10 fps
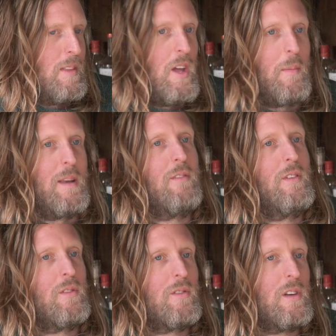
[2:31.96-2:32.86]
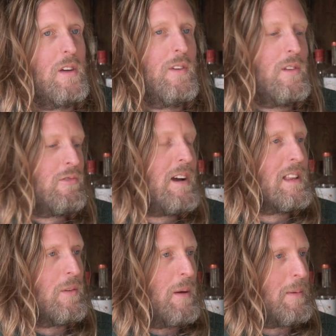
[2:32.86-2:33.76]
no, I mean it feels it feels
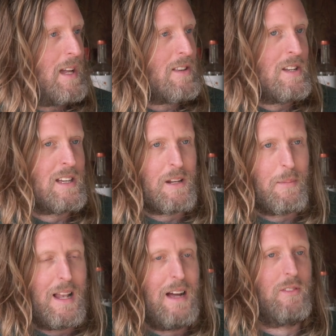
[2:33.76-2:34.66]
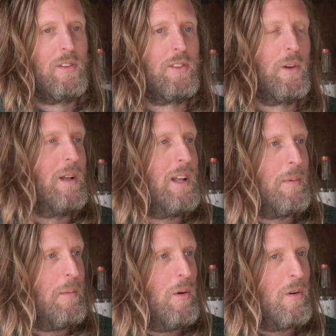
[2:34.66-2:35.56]
great that we're potentially going to be allowed to do a
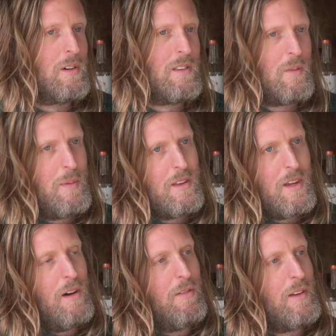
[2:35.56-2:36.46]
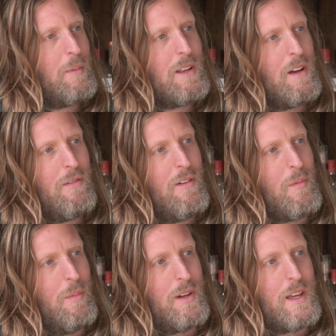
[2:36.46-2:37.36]
little bit more because it's been tough. It's been tough for
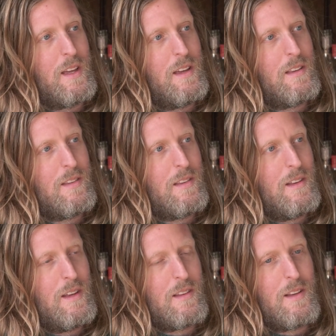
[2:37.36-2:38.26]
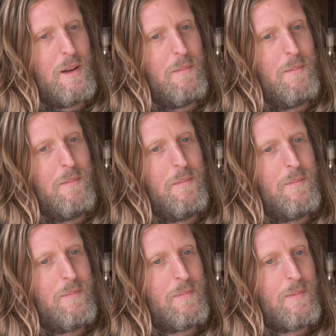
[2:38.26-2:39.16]
everybody. It's it's um
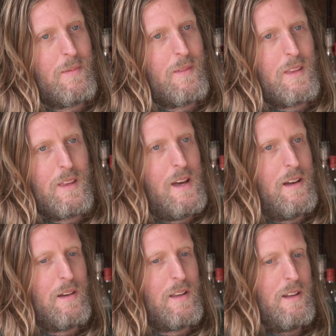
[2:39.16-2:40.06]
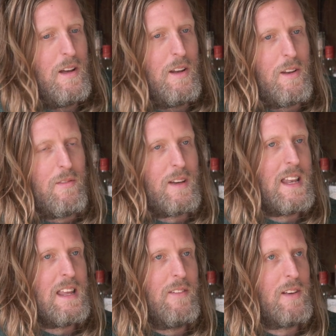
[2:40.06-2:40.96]
yeah, and, and I don't think
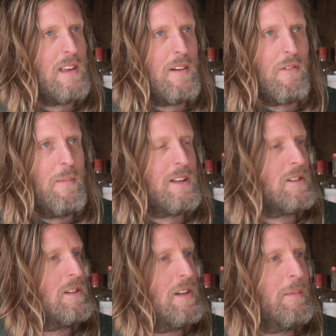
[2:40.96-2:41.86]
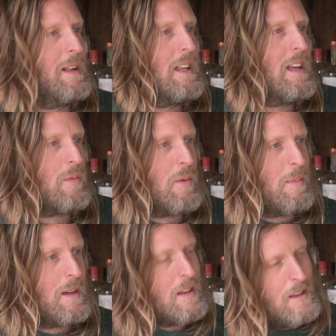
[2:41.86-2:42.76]
any of us ever imagined in a million years
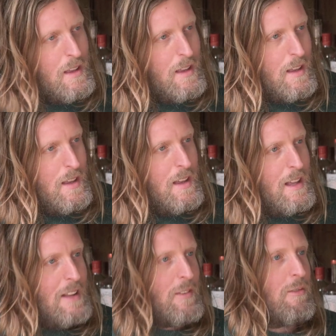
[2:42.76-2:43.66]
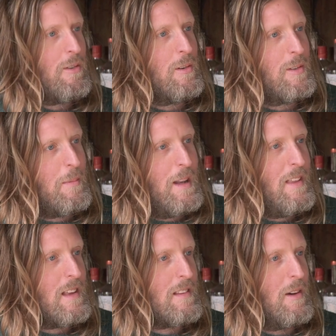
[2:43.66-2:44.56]
we'd be living through something
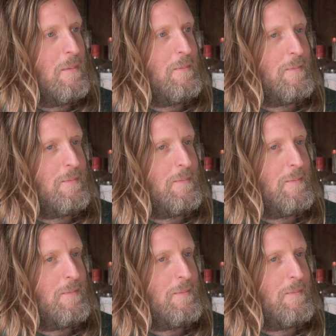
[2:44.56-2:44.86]
like this. So